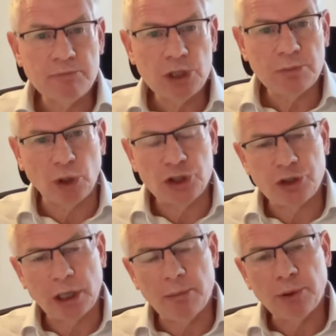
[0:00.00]

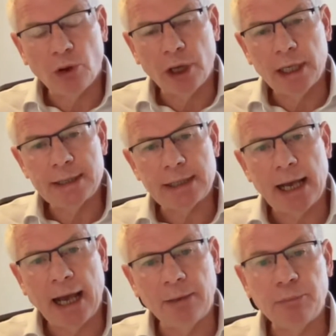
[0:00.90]
sponsoring employers
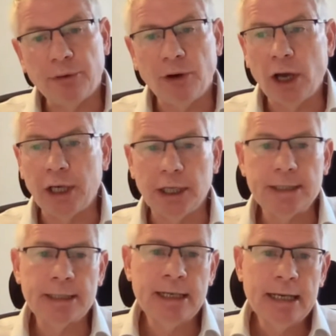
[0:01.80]
and
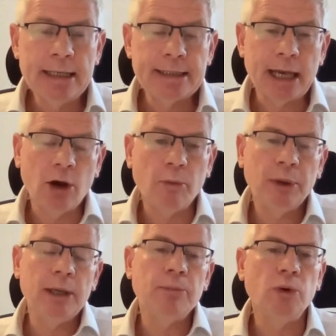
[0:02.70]
providers to help
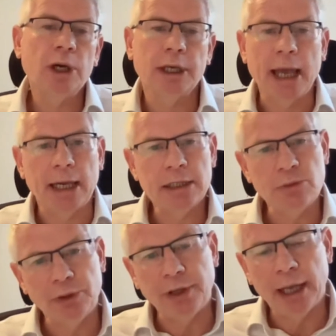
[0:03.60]
people connect
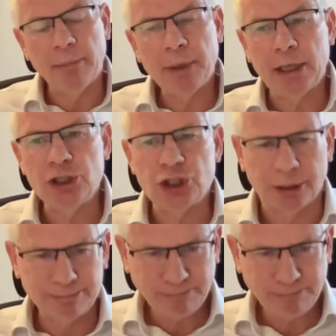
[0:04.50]
with their pension.